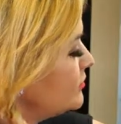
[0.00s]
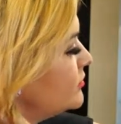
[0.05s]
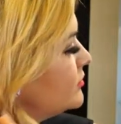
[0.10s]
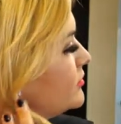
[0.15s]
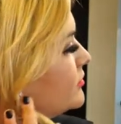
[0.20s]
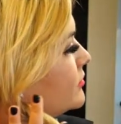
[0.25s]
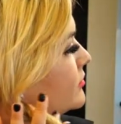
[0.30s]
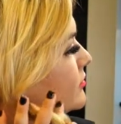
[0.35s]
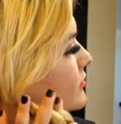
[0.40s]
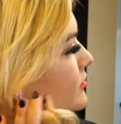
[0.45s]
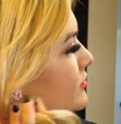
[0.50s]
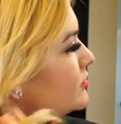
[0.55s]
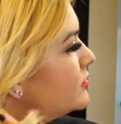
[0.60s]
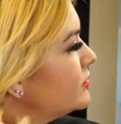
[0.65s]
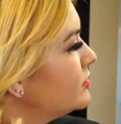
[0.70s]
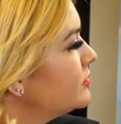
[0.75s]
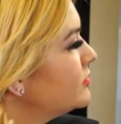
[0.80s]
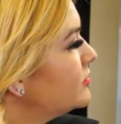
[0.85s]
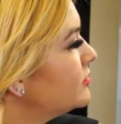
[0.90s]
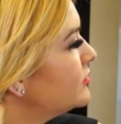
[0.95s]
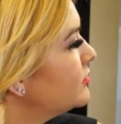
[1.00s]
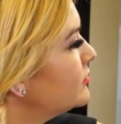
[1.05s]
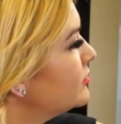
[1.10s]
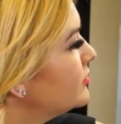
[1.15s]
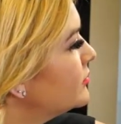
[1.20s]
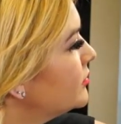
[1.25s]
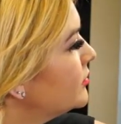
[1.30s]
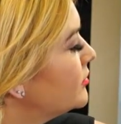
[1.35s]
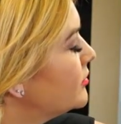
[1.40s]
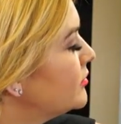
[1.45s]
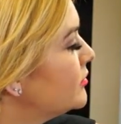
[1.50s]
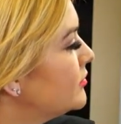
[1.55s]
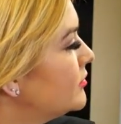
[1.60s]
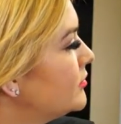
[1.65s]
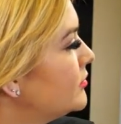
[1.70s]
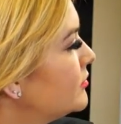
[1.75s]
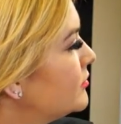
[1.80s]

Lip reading: [no speech]